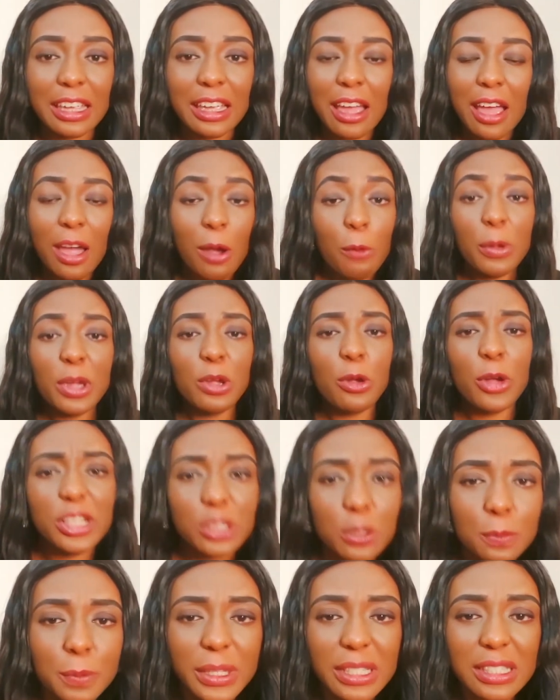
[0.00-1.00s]
We go into
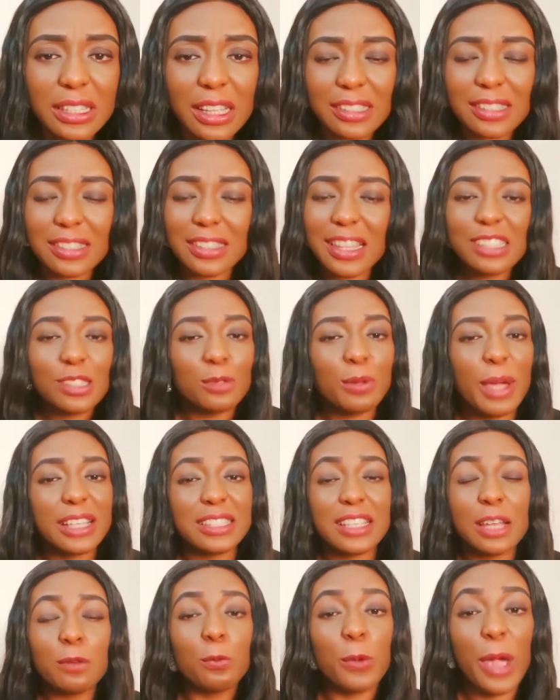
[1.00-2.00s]
business. That's why I said
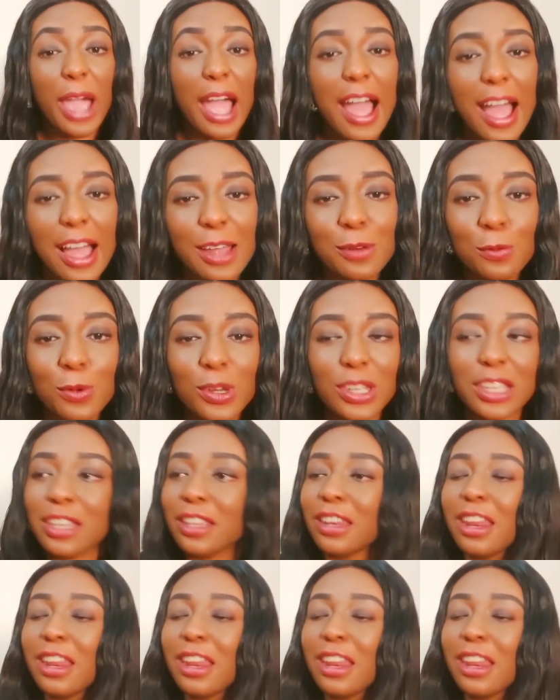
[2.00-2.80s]
we are hardworking.